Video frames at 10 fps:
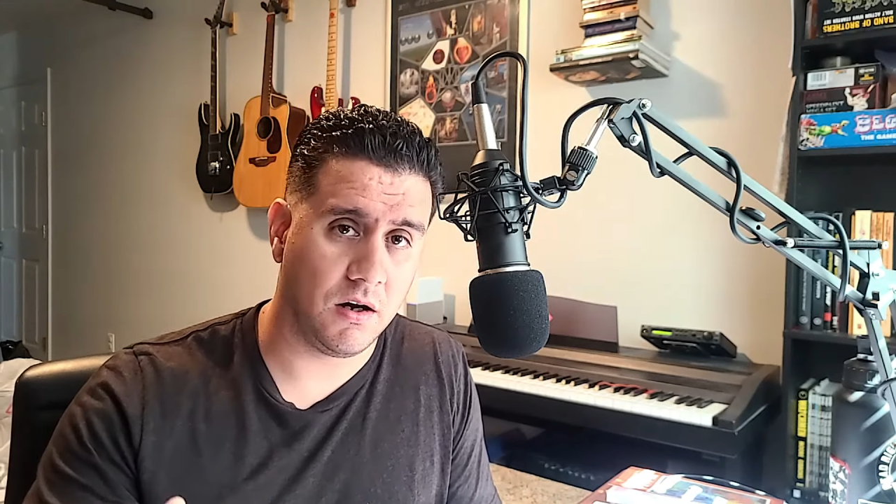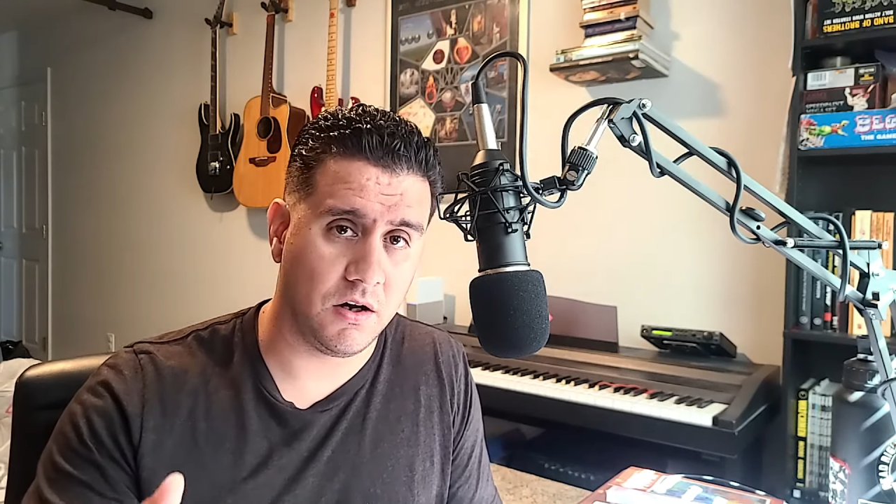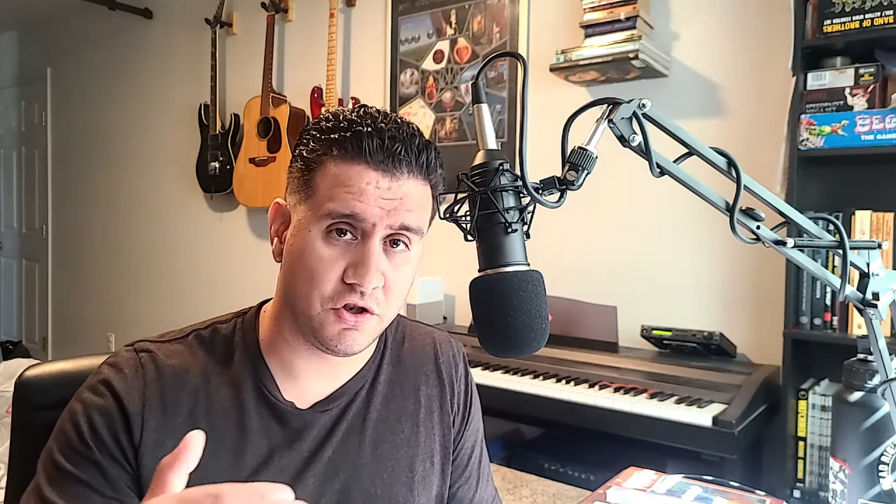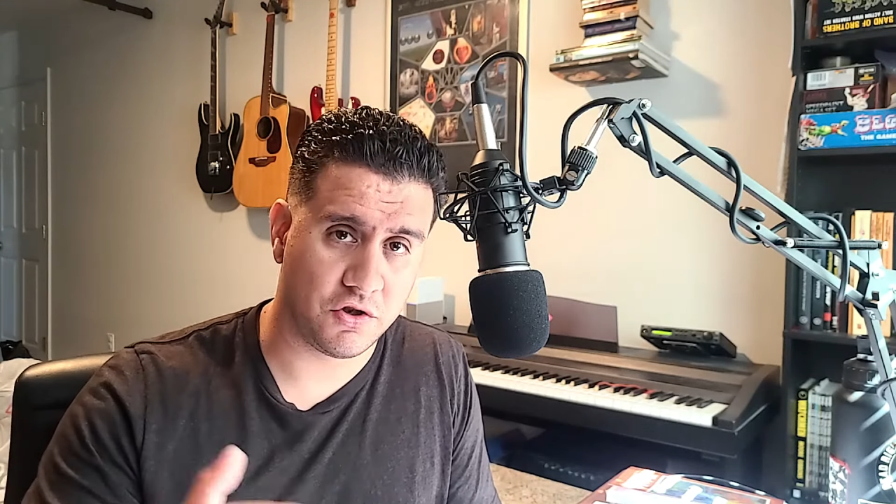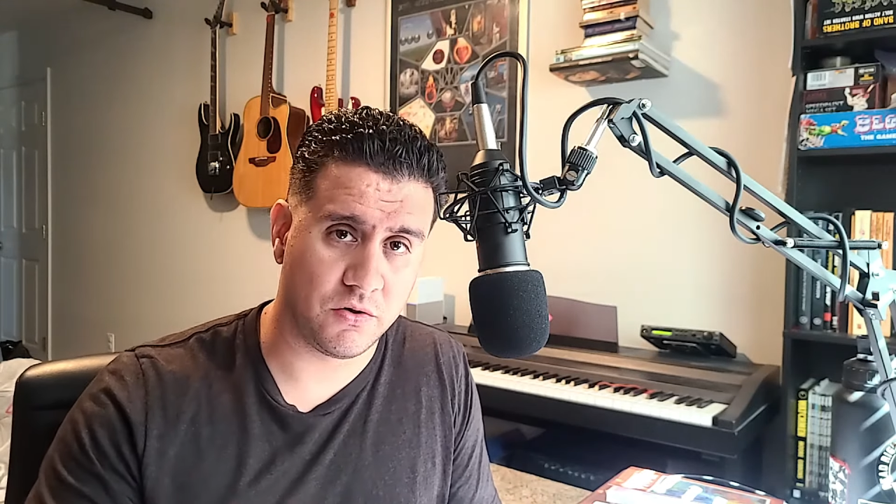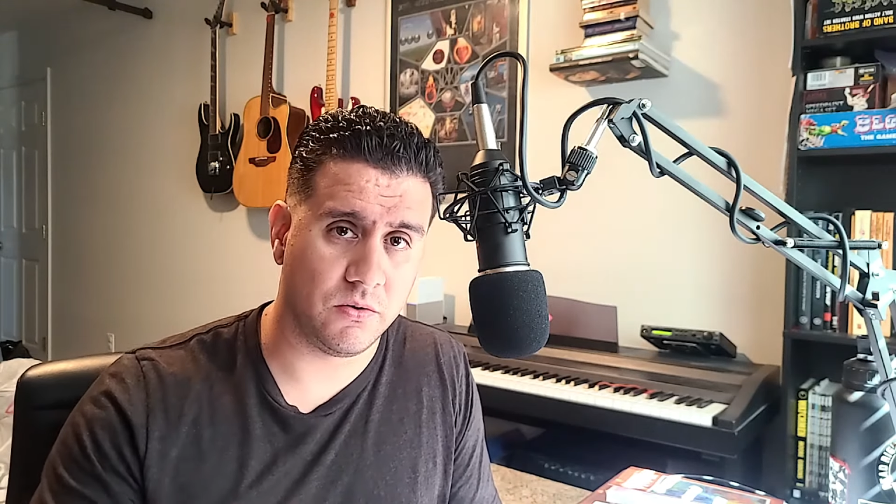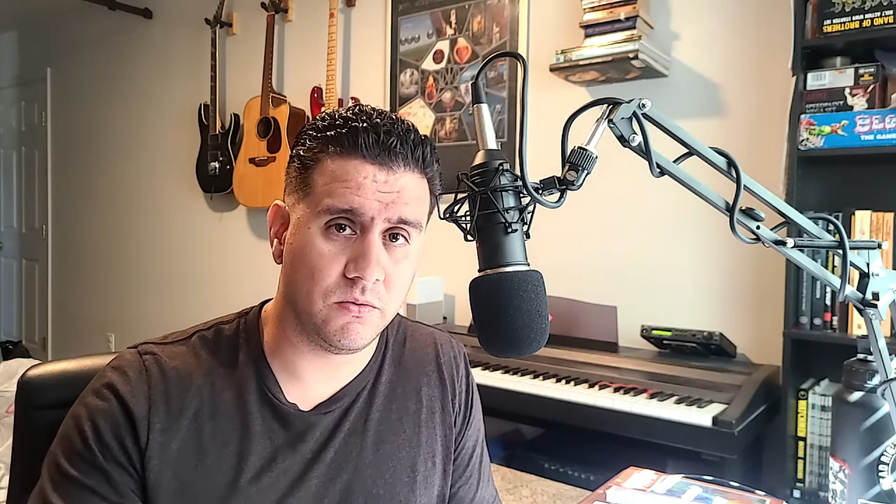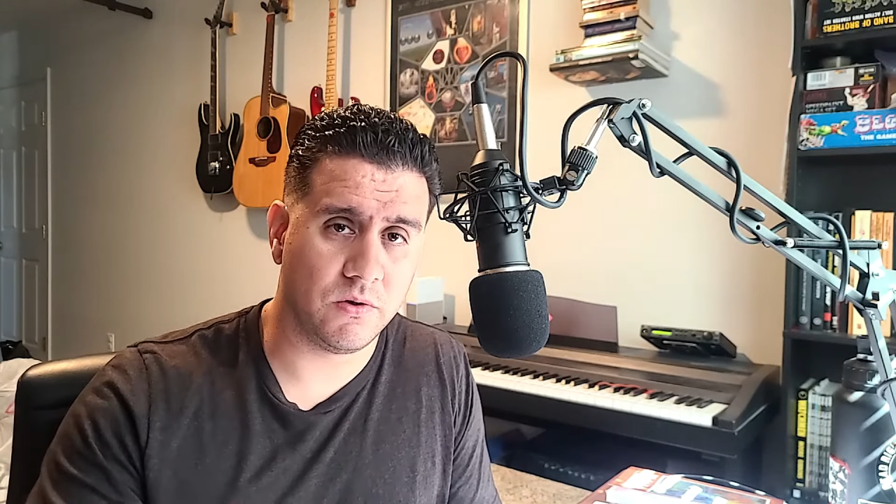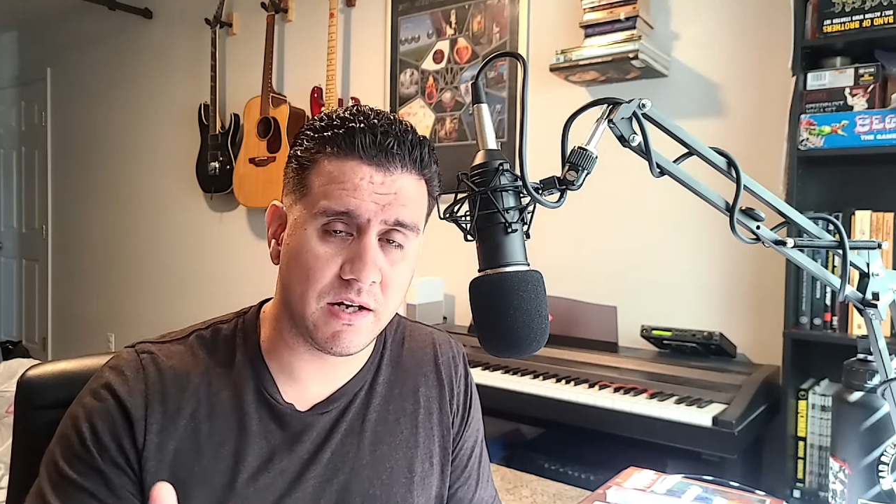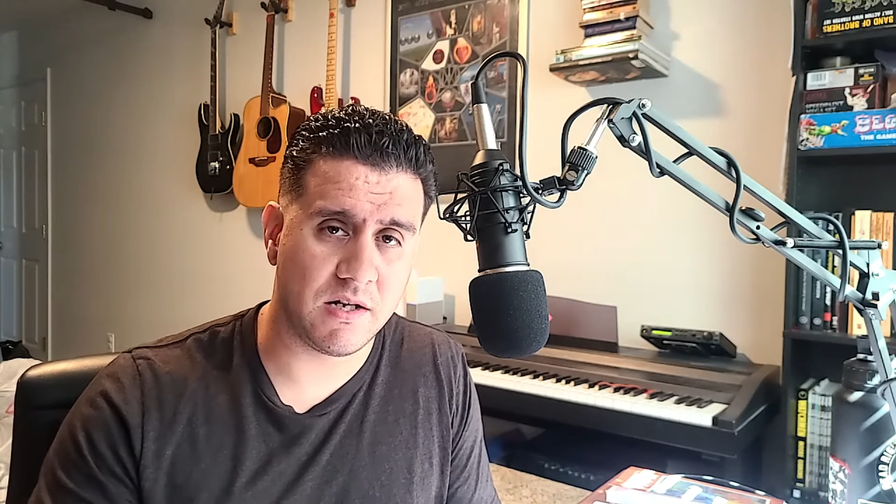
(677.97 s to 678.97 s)
a true
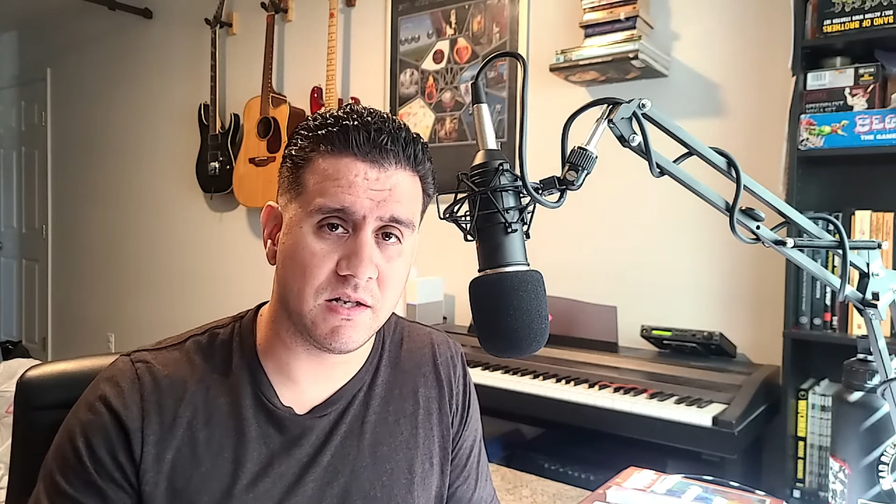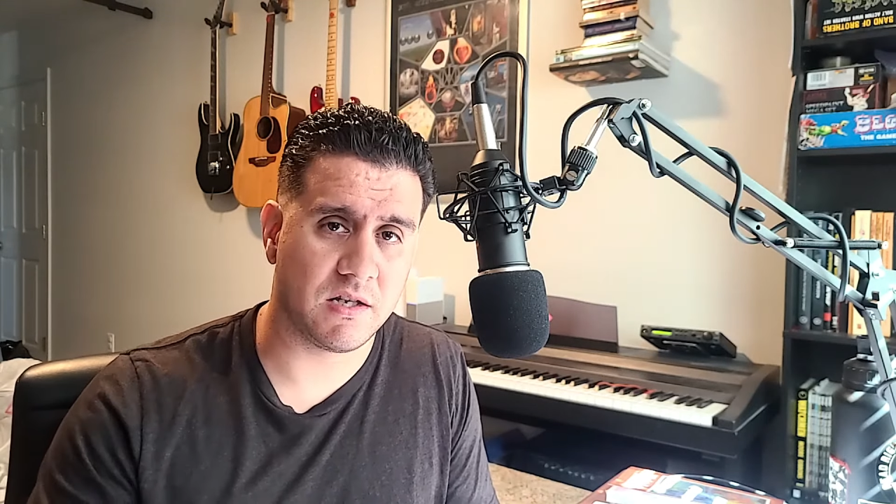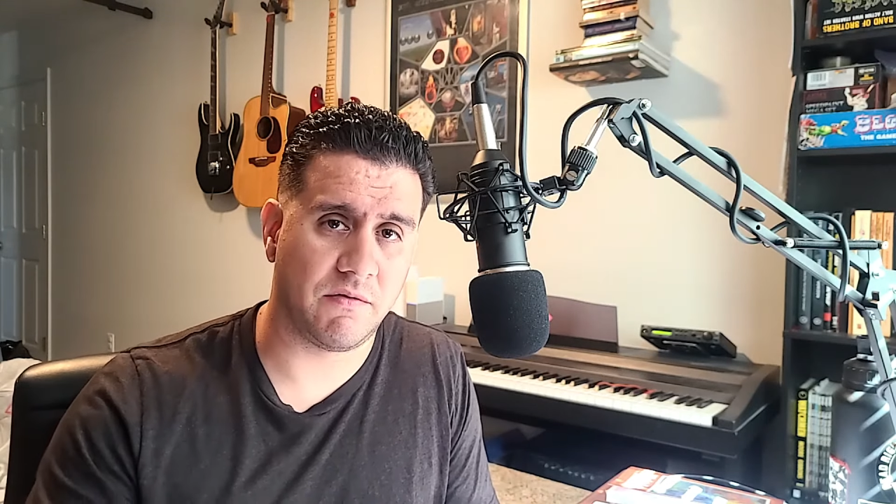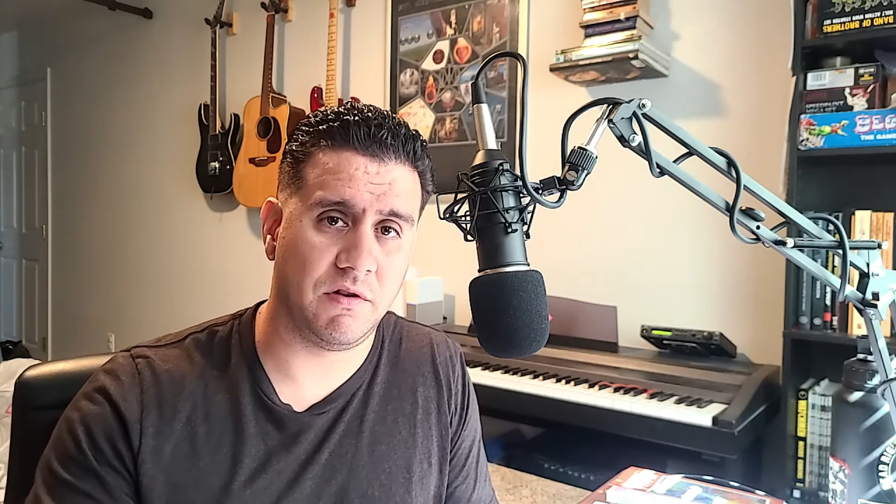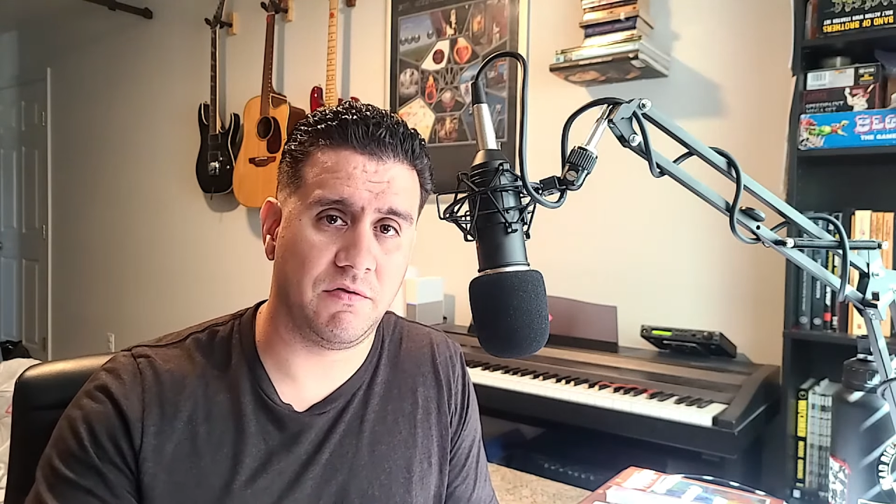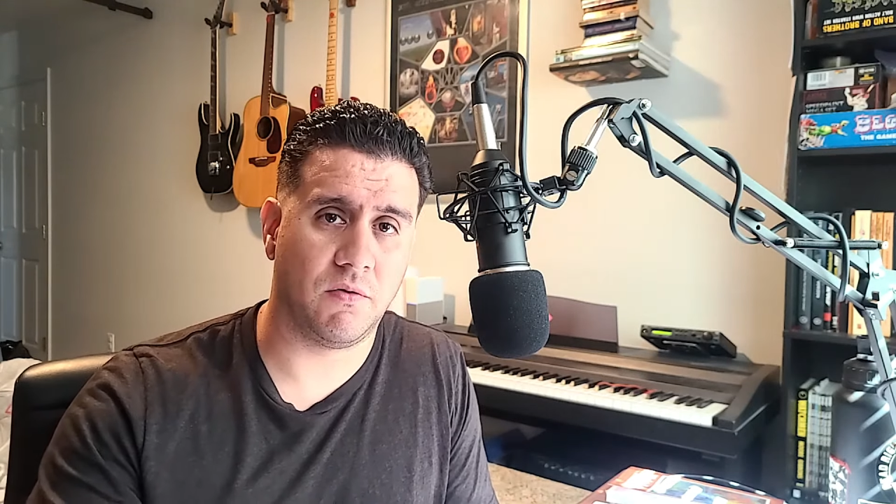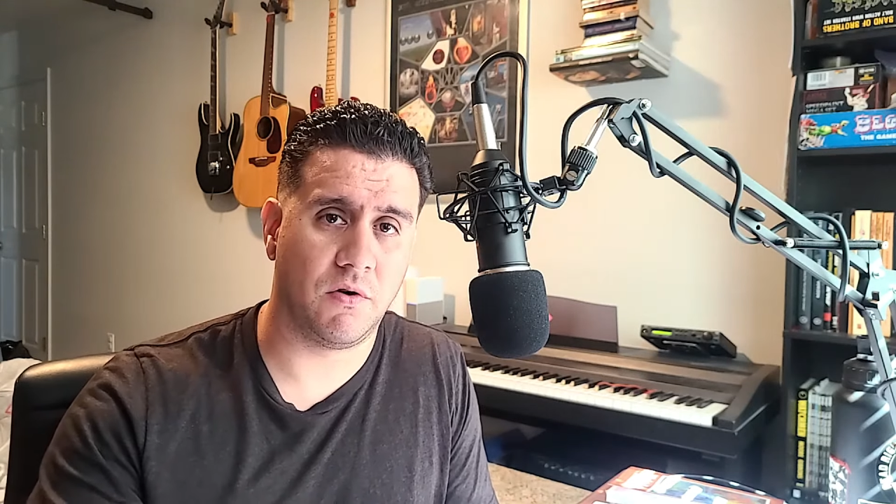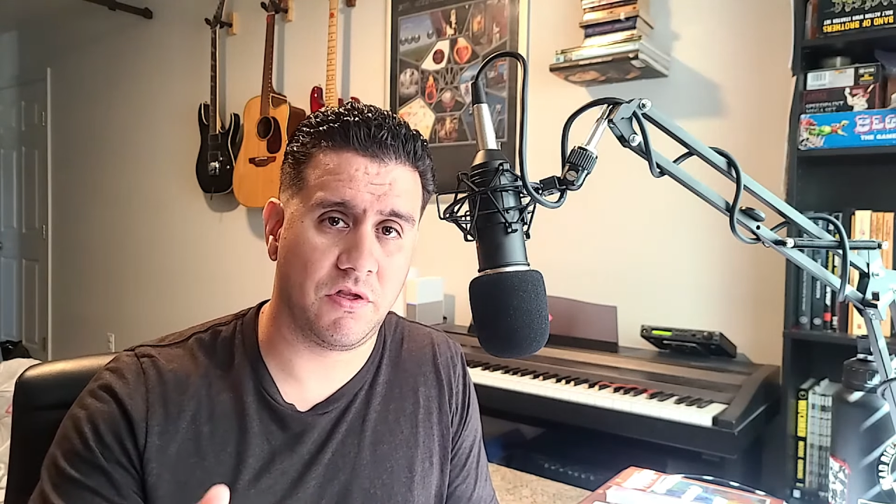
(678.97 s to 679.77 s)
1974